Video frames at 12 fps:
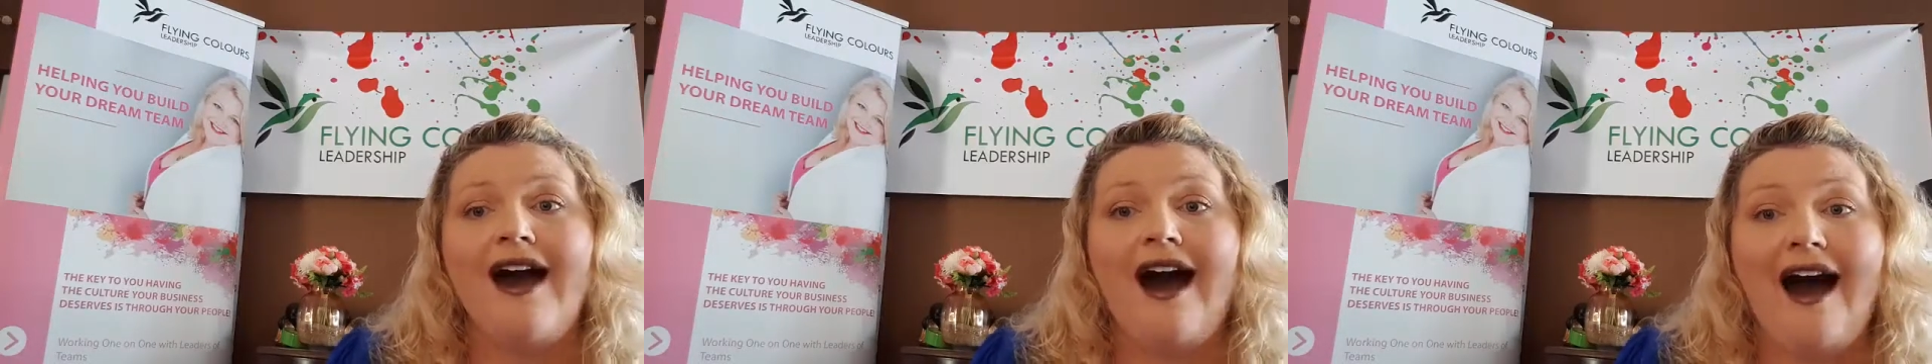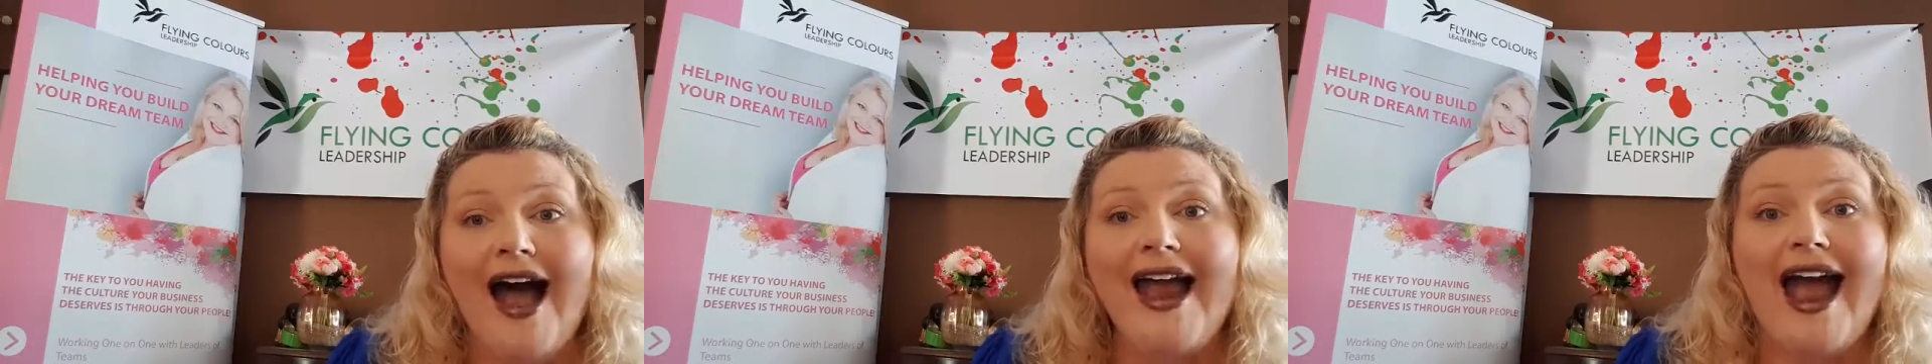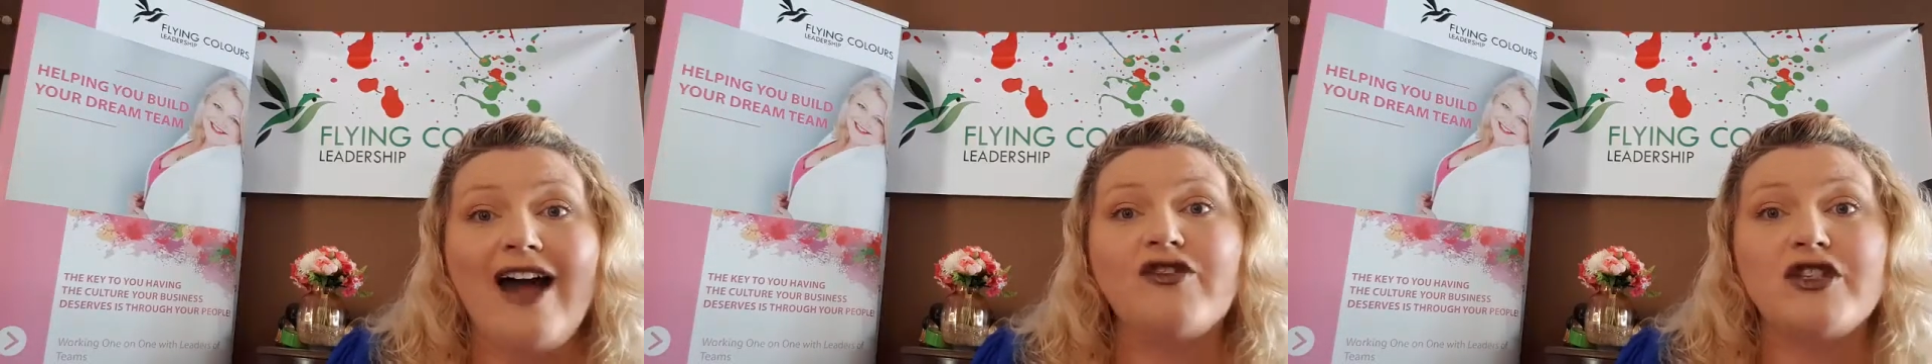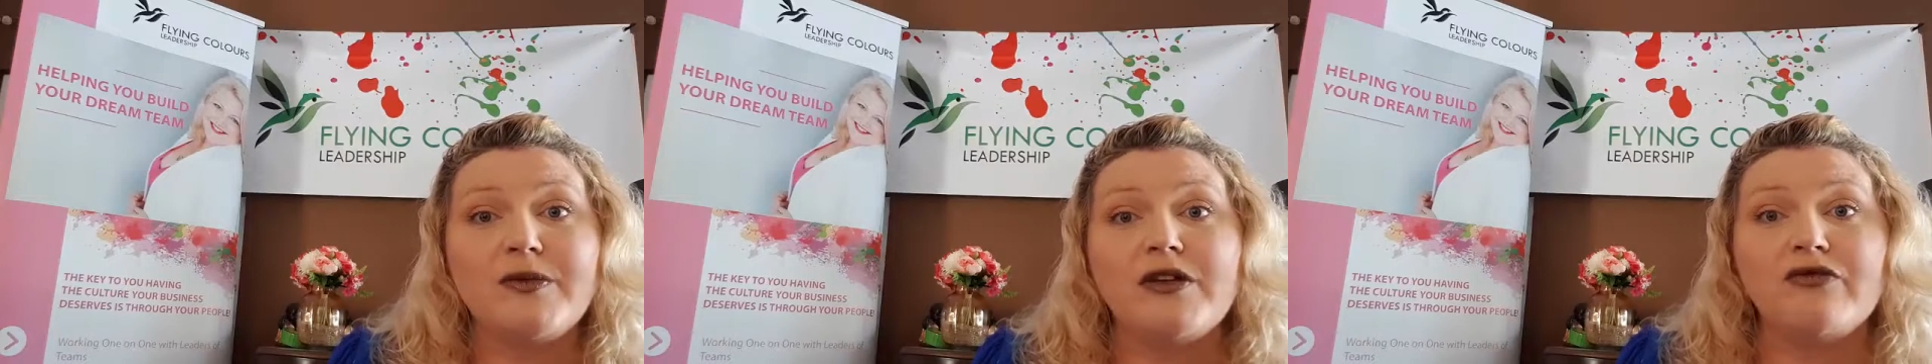I have
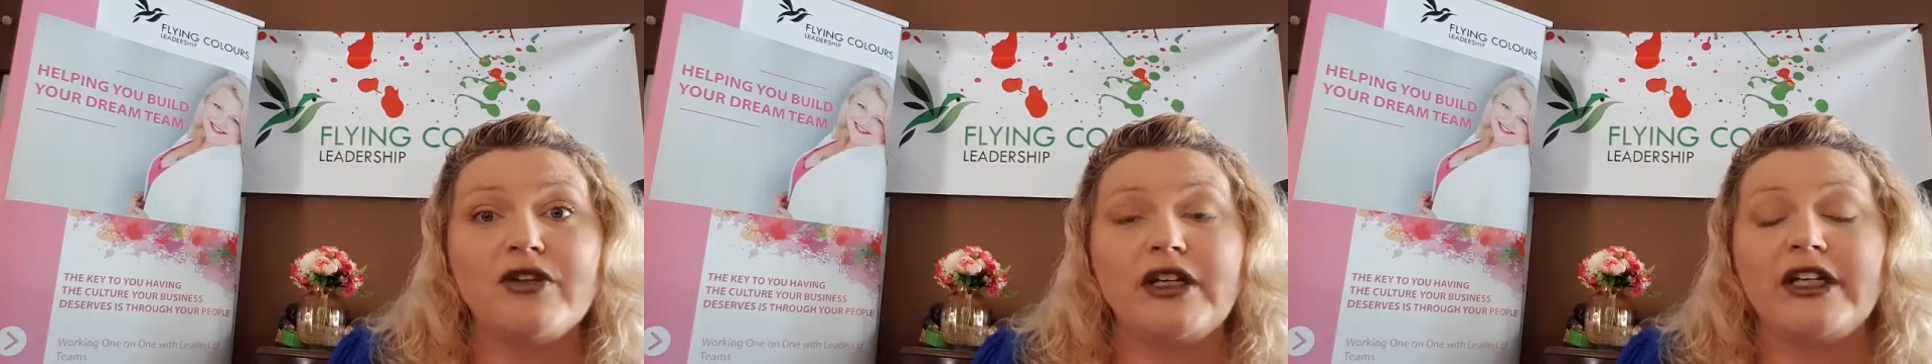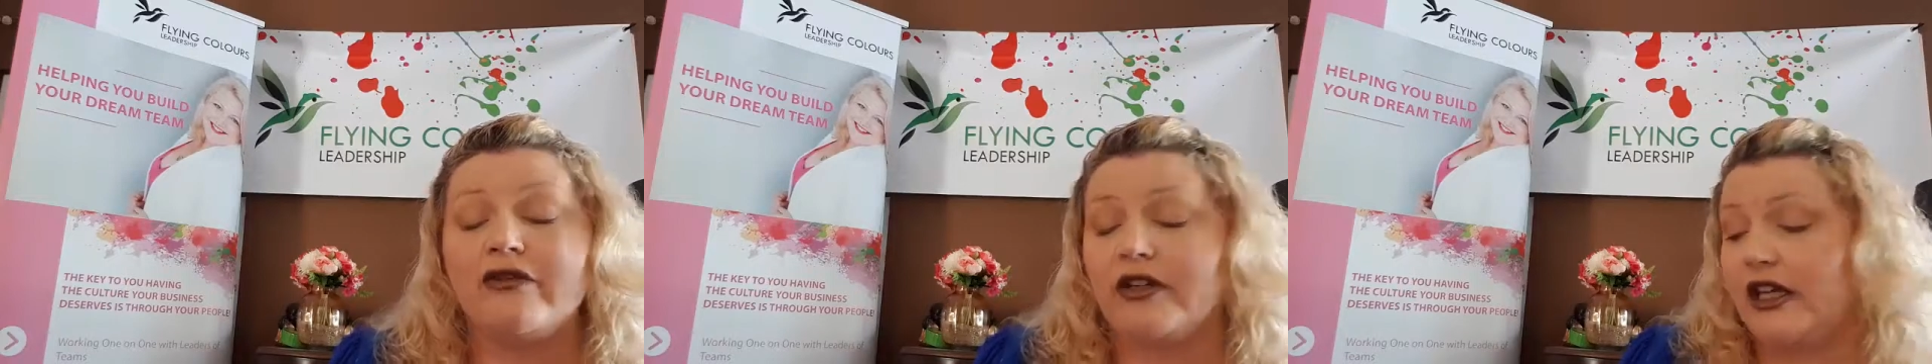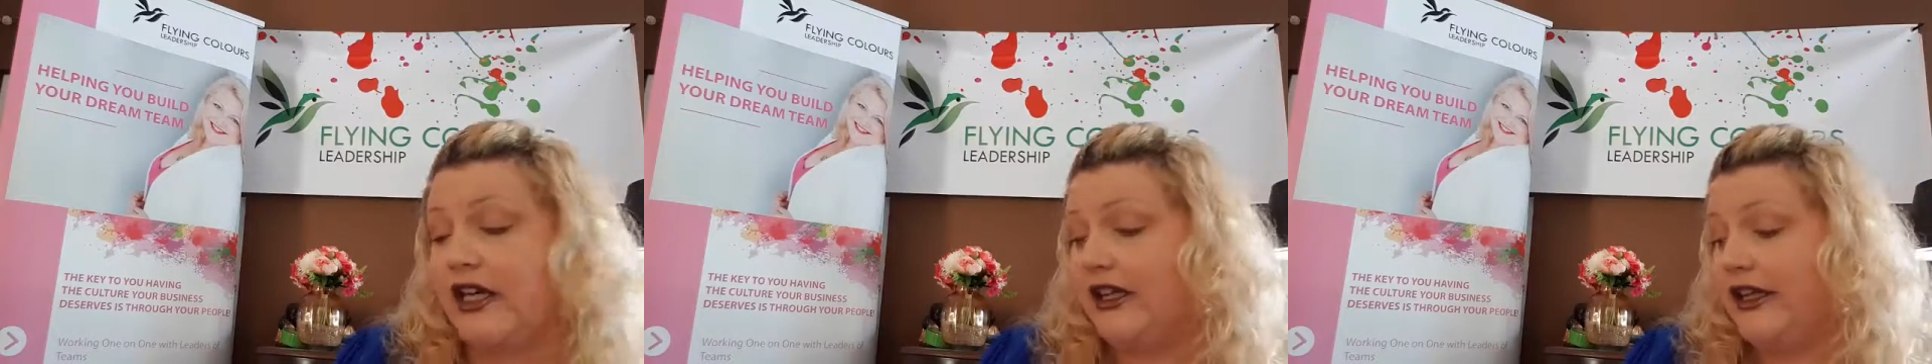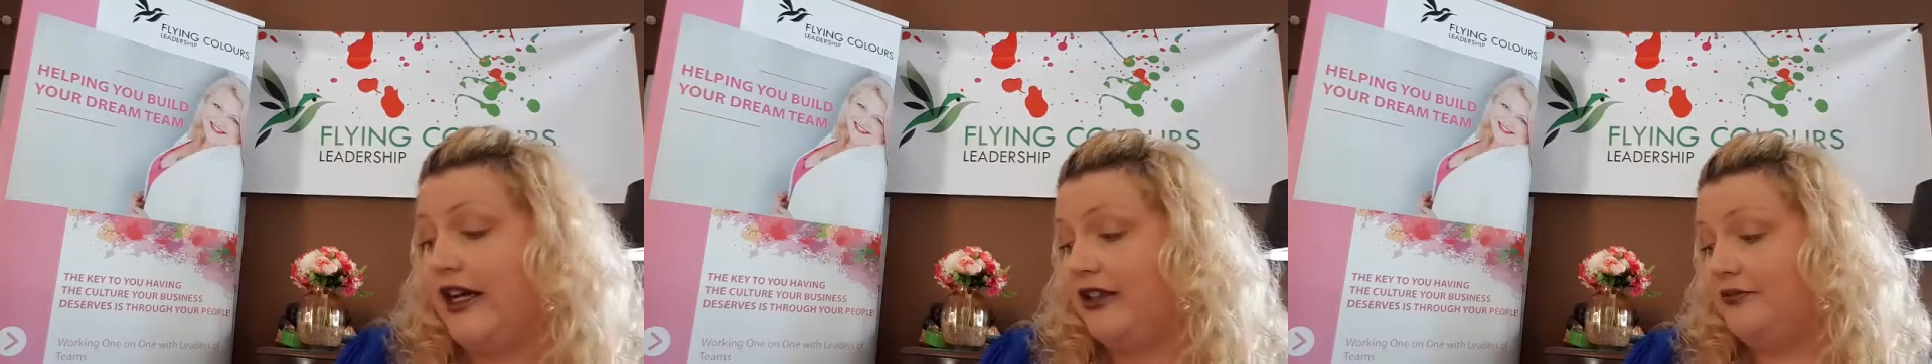to be really, really
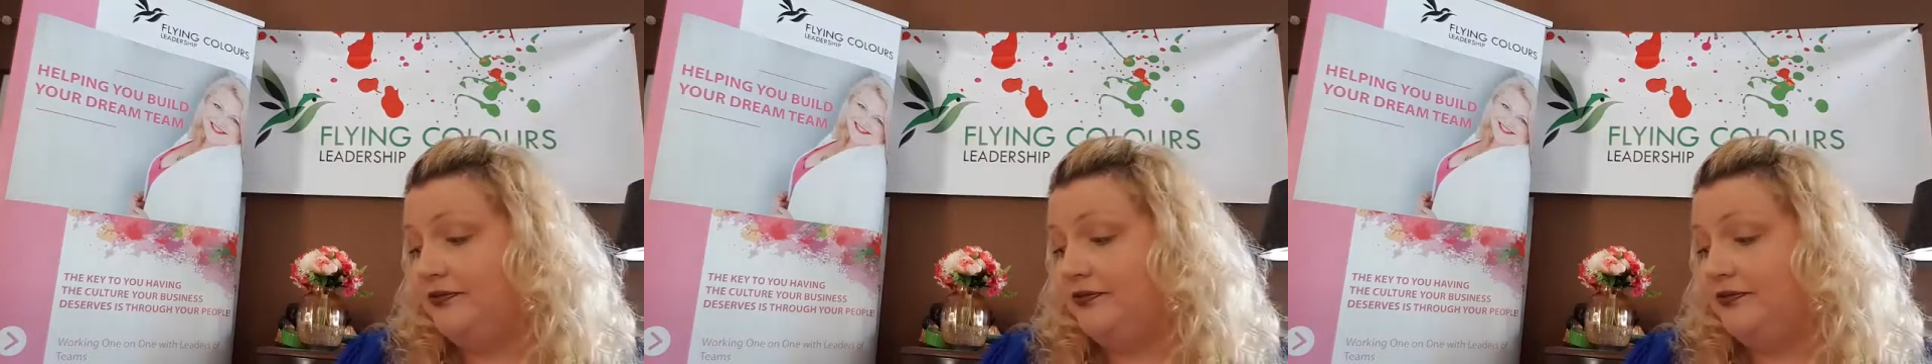clear.